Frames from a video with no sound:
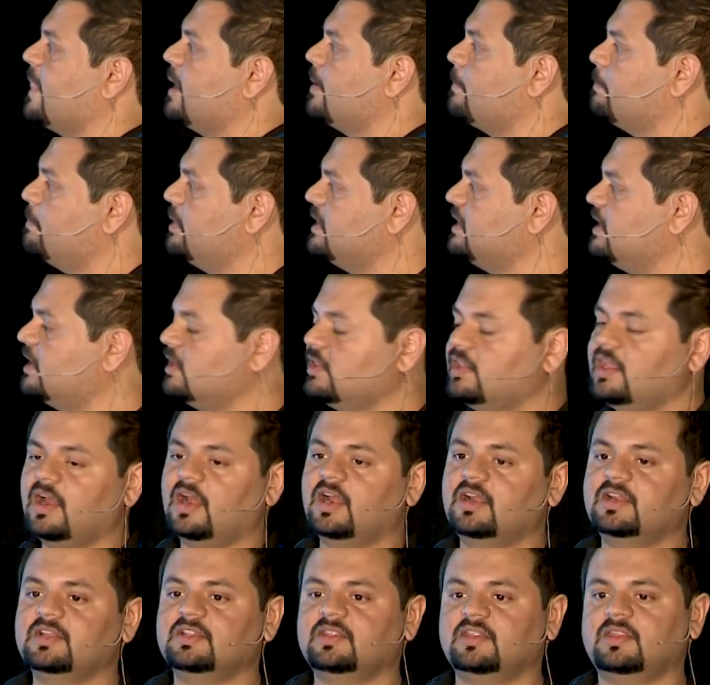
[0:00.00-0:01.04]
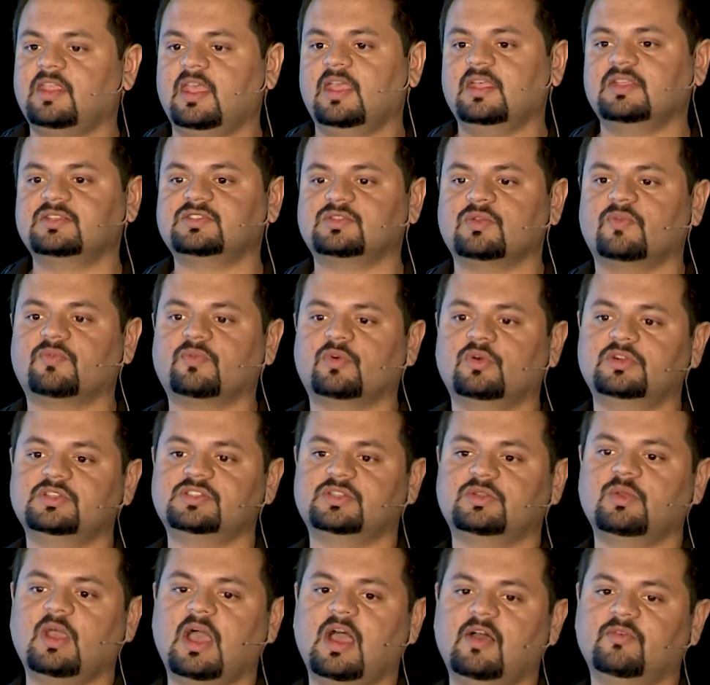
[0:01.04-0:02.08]
But then there are things, of
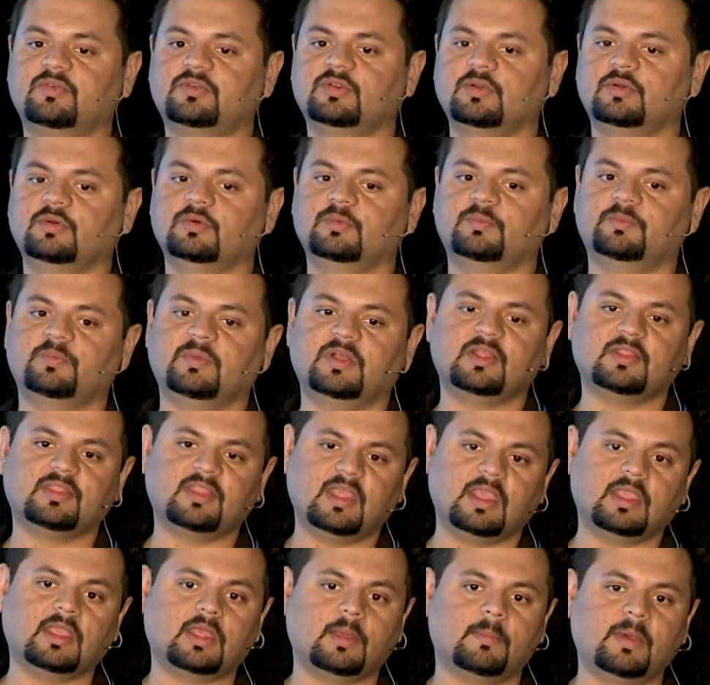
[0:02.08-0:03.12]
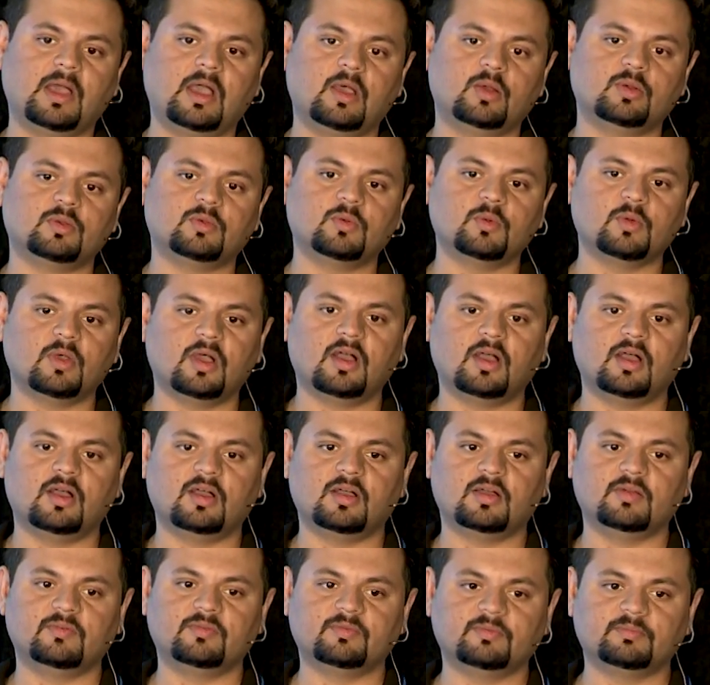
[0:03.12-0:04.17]
course, you have to think about
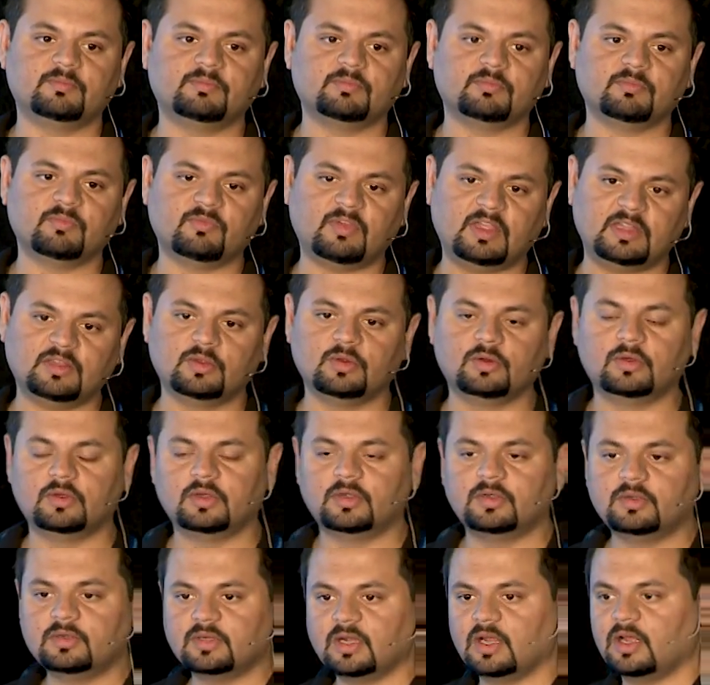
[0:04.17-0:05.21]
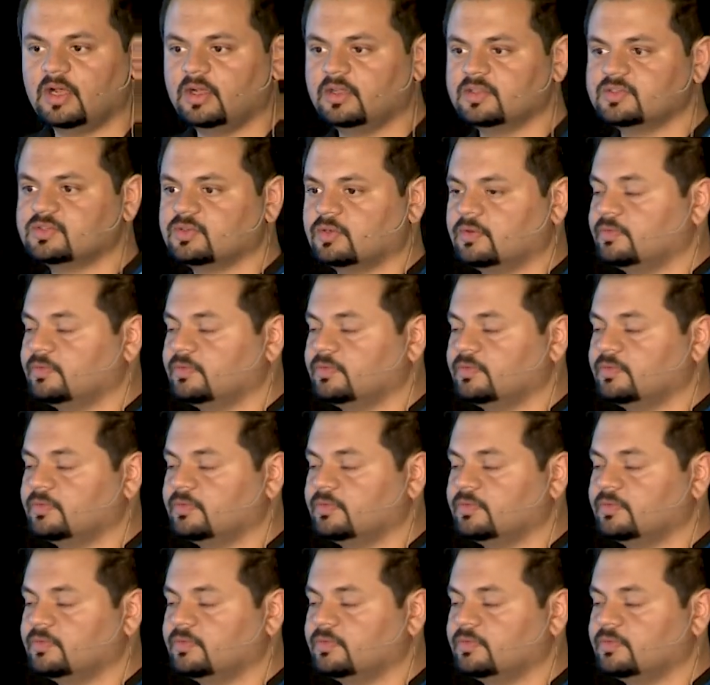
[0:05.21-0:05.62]
when you're